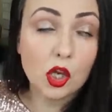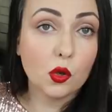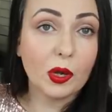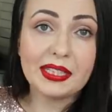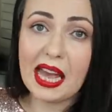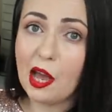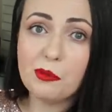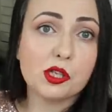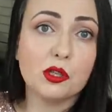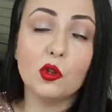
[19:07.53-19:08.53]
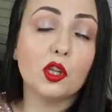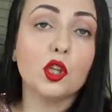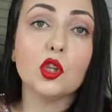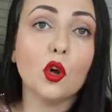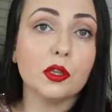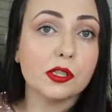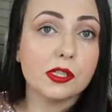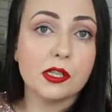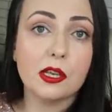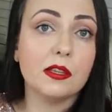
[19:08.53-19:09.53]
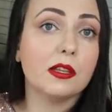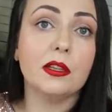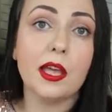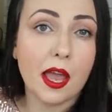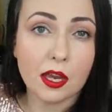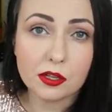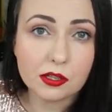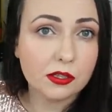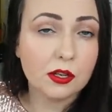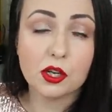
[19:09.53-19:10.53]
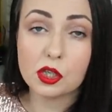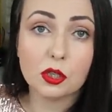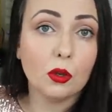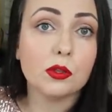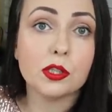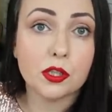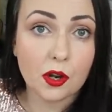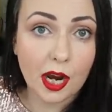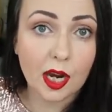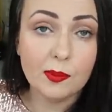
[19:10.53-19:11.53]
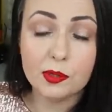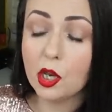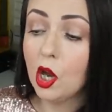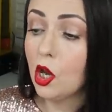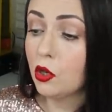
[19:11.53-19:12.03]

you can absolutely not see the layers, there is no stripes,